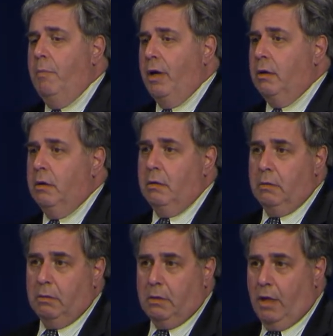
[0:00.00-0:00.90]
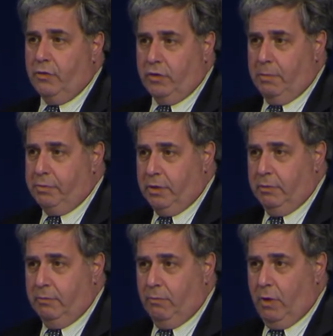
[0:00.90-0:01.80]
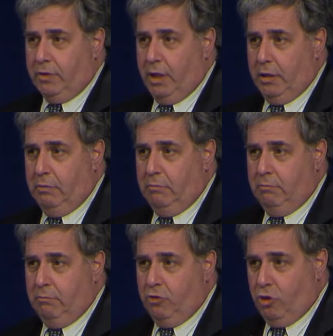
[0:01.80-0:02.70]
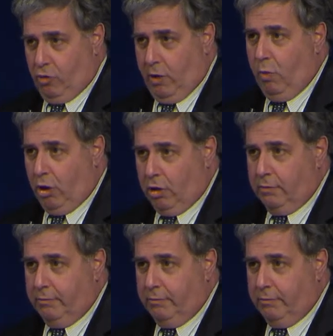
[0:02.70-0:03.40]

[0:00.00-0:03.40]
But contraception was a dirty word.